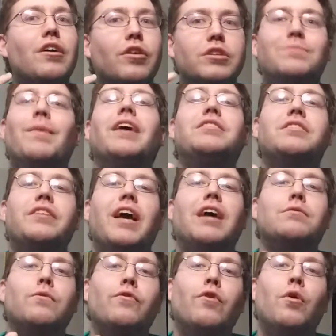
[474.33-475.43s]
her smash
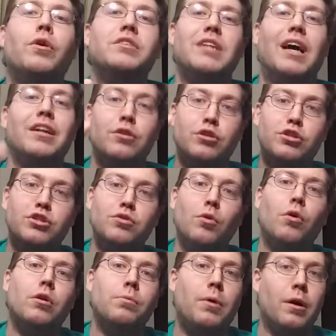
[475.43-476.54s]
attacks will focus on her
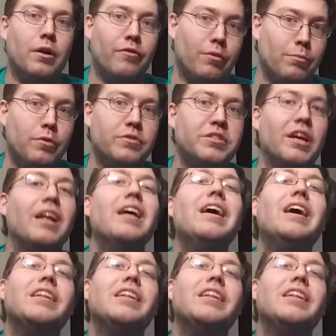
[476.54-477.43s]
sword part of her moveset.